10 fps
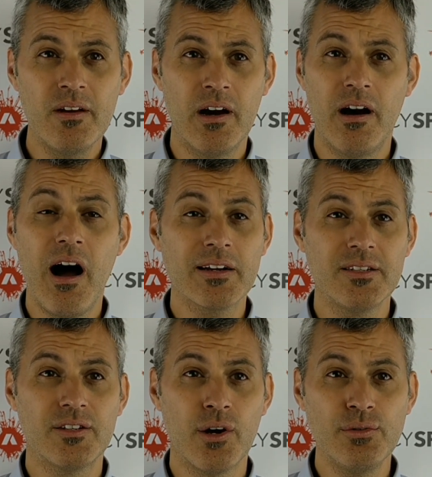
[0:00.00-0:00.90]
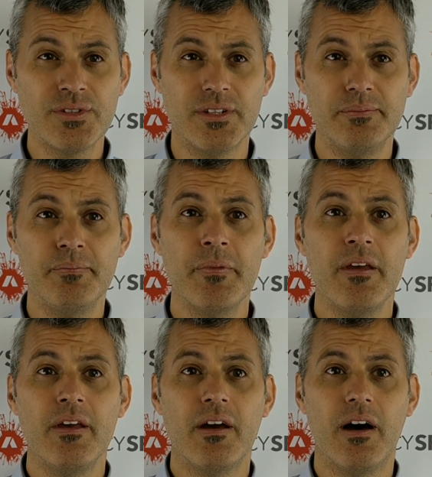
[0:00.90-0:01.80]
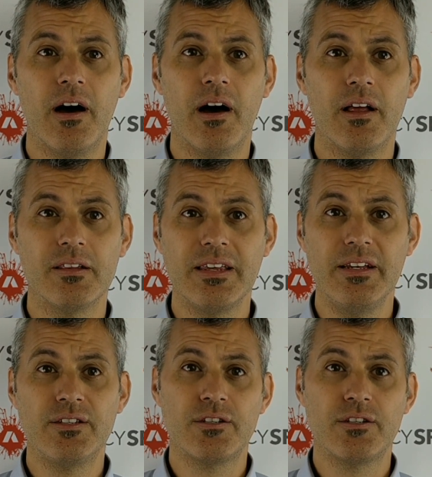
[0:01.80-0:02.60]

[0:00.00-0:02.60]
Oxytocin leads